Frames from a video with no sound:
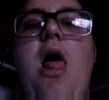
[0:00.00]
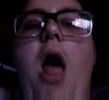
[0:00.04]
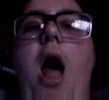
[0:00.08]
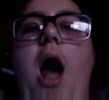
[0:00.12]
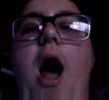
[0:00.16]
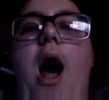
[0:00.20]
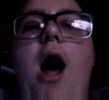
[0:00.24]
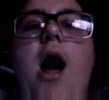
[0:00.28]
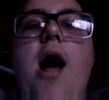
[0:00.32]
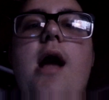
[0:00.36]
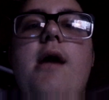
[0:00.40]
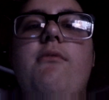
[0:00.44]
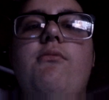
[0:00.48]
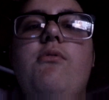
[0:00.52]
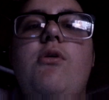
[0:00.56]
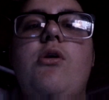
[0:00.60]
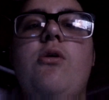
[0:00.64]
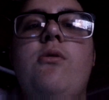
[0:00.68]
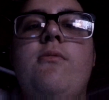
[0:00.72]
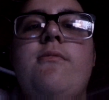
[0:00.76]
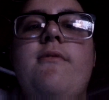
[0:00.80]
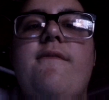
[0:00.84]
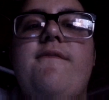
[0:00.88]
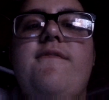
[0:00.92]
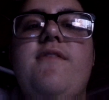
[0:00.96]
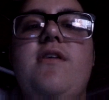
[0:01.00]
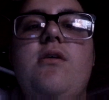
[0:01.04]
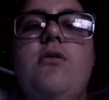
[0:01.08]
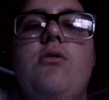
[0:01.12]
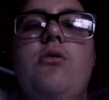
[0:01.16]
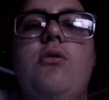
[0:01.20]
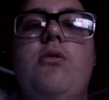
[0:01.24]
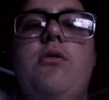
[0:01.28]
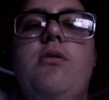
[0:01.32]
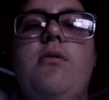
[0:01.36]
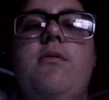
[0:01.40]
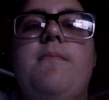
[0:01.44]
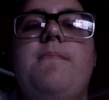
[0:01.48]
I will
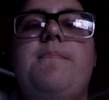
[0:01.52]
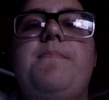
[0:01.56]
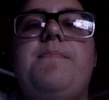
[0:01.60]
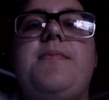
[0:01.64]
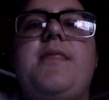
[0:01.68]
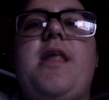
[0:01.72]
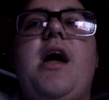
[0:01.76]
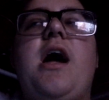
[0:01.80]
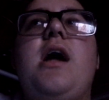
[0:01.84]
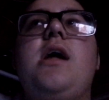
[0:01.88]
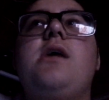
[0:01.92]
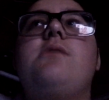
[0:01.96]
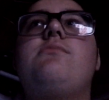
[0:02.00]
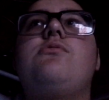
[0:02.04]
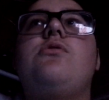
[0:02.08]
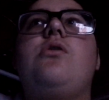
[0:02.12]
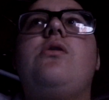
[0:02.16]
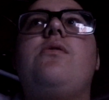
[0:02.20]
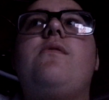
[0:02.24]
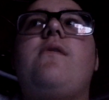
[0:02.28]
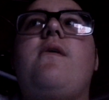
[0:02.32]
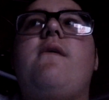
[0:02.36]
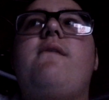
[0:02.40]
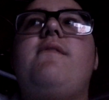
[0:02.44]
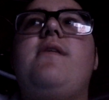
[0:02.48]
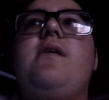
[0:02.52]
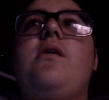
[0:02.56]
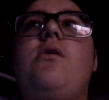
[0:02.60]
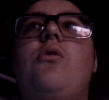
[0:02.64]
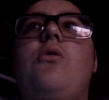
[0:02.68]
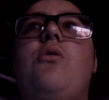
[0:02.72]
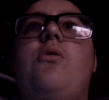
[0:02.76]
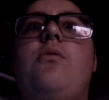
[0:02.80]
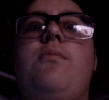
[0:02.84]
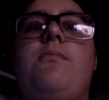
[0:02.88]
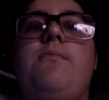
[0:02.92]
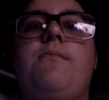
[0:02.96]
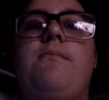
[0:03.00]
review, I will
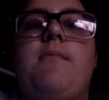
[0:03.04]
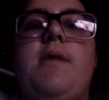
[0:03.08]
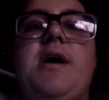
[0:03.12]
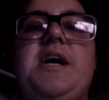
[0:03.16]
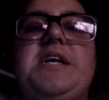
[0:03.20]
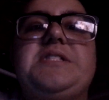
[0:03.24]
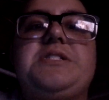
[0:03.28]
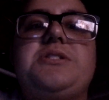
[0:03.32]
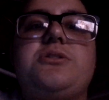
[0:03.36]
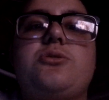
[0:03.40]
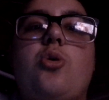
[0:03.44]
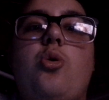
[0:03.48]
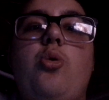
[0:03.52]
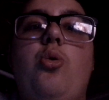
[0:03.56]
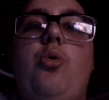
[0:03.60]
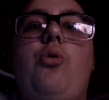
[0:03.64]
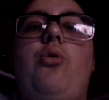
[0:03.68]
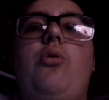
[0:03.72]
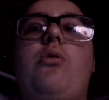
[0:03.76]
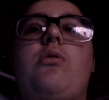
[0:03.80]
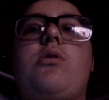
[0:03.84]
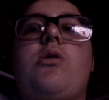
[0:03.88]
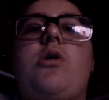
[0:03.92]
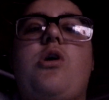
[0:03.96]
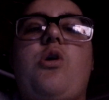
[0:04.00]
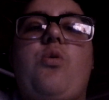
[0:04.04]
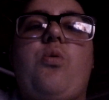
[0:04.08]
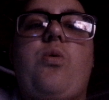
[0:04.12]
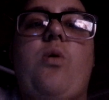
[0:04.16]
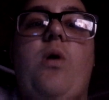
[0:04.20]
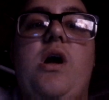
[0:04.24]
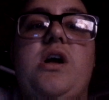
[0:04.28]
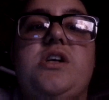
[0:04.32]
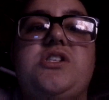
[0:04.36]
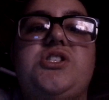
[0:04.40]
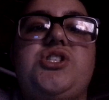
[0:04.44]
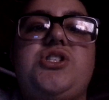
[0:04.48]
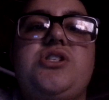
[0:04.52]
review my school
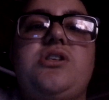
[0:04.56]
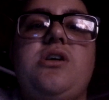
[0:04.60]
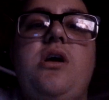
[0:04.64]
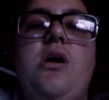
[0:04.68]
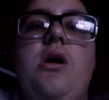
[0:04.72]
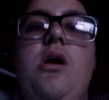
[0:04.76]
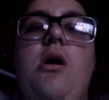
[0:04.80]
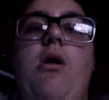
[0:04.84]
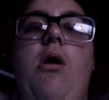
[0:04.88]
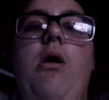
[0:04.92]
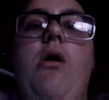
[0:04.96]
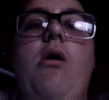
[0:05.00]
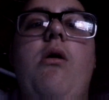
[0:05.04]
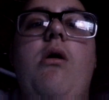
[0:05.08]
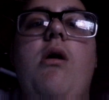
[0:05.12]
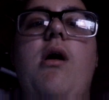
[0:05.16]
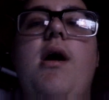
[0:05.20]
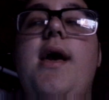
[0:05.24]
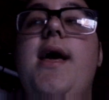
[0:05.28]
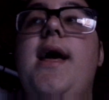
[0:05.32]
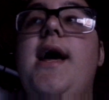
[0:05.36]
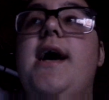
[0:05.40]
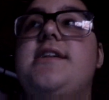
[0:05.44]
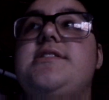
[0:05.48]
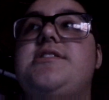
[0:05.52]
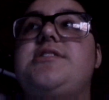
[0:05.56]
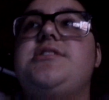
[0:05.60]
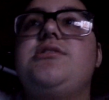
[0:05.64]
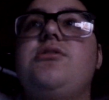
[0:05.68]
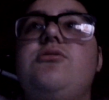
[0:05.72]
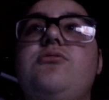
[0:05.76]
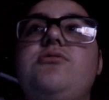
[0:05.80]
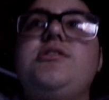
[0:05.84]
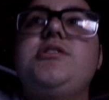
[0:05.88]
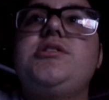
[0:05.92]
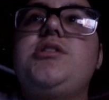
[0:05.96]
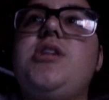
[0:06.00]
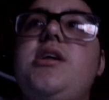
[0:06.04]
crush. As
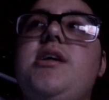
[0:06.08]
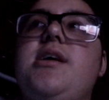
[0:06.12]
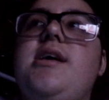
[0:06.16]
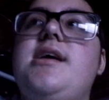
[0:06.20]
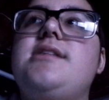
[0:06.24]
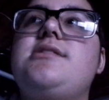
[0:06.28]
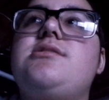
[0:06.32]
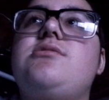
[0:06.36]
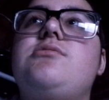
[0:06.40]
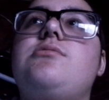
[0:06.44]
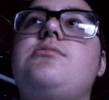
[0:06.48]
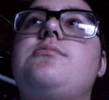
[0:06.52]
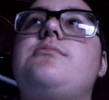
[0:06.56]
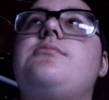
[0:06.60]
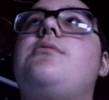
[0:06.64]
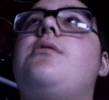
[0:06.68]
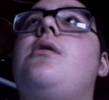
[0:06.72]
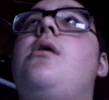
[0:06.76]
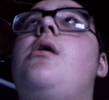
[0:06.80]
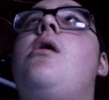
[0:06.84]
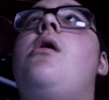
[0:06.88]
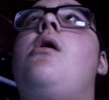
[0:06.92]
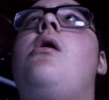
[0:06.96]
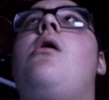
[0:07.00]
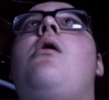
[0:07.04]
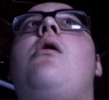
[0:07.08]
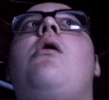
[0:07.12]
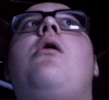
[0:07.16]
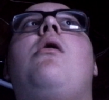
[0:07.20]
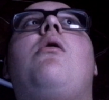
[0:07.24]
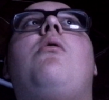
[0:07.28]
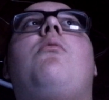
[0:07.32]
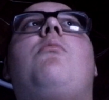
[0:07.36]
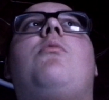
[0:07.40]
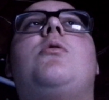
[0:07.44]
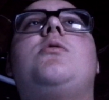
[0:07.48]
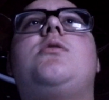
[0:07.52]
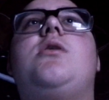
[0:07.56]
soon as it hits
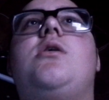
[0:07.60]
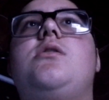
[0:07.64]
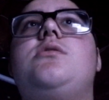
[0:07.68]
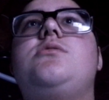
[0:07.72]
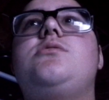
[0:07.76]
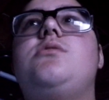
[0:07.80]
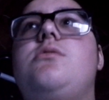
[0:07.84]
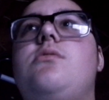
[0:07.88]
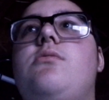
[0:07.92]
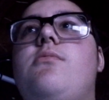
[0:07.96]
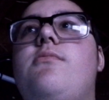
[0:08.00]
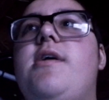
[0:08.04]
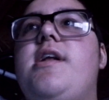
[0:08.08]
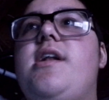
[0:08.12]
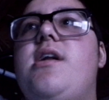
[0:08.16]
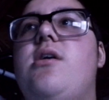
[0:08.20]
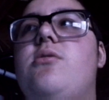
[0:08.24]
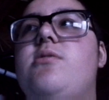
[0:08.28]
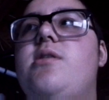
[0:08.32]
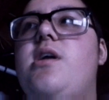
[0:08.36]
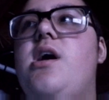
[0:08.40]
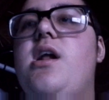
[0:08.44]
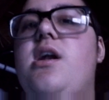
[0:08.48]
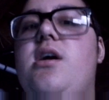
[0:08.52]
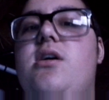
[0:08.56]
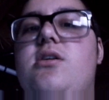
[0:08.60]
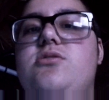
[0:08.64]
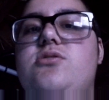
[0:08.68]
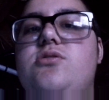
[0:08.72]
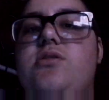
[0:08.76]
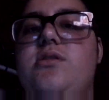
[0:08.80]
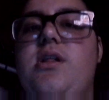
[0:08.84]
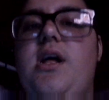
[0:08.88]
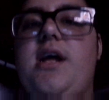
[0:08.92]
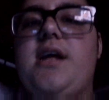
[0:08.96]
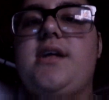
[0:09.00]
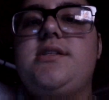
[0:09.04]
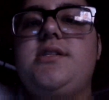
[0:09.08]
100, wait no, not
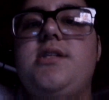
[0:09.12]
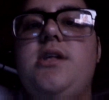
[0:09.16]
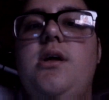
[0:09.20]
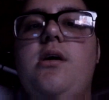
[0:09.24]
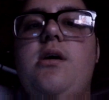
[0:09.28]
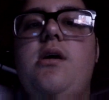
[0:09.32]
100 likes,